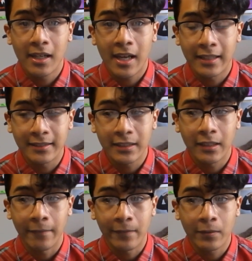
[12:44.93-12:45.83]
And
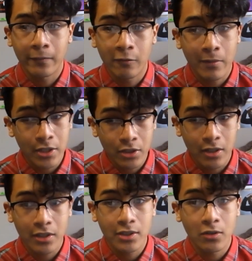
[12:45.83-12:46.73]
if you're from my
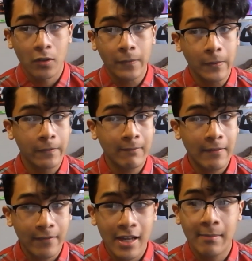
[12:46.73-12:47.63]
church, or if you're from
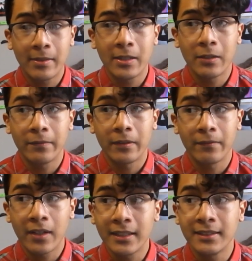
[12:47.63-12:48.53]
my family, or if you're
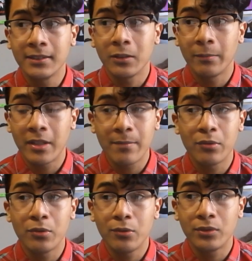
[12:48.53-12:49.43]
friends, or
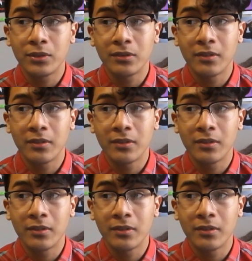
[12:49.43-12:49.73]
people who